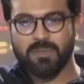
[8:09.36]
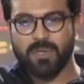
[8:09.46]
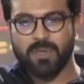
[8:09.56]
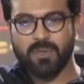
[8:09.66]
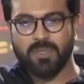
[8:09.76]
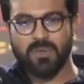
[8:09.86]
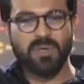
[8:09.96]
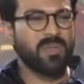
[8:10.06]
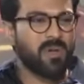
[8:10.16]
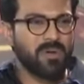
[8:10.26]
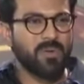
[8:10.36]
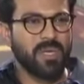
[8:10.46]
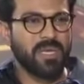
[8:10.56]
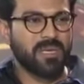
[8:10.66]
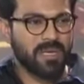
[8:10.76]
when you know that only you're
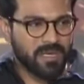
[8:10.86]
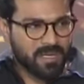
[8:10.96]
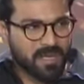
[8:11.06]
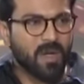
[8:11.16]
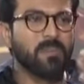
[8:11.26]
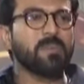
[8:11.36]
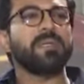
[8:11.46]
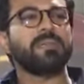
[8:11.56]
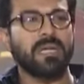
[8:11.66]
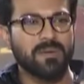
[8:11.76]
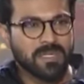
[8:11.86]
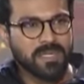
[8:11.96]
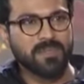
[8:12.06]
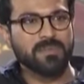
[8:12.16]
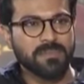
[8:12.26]
doing and akada compliment
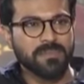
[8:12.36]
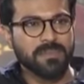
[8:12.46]
raavatledu.